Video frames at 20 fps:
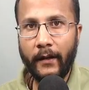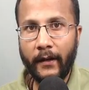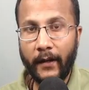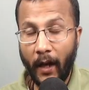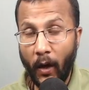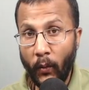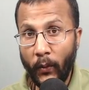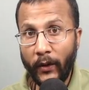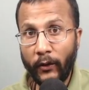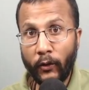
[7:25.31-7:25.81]

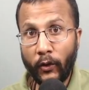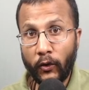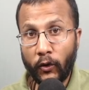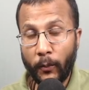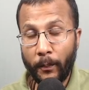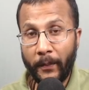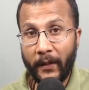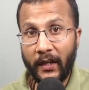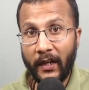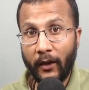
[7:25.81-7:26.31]
Now we are going
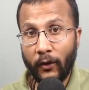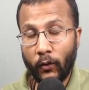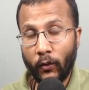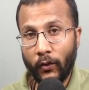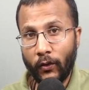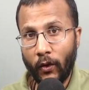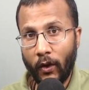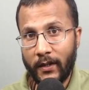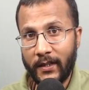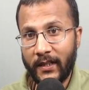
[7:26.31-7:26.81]
to build our
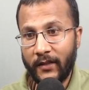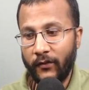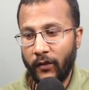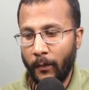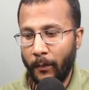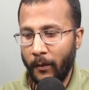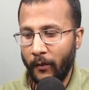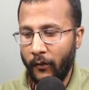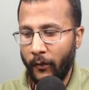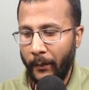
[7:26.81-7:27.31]
own logic
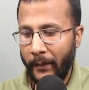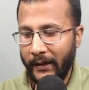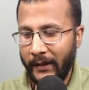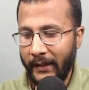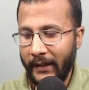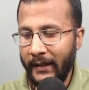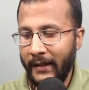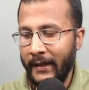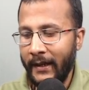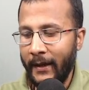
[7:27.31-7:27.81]
for performing
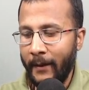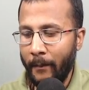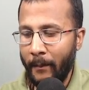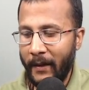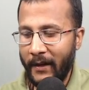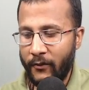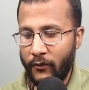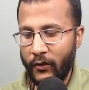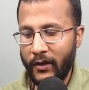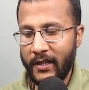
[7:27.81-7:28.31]
the
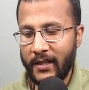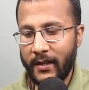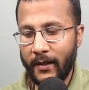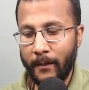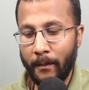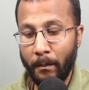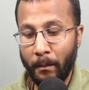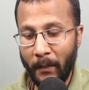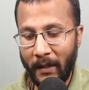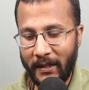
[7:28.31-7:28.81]
matrix
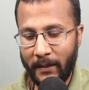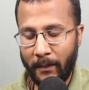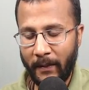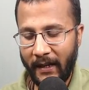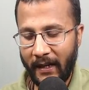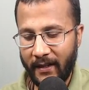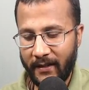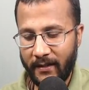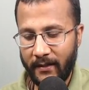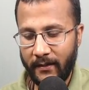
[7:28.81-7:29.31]

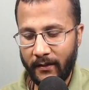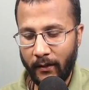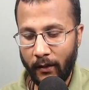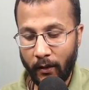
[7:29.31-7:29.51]
multiplication.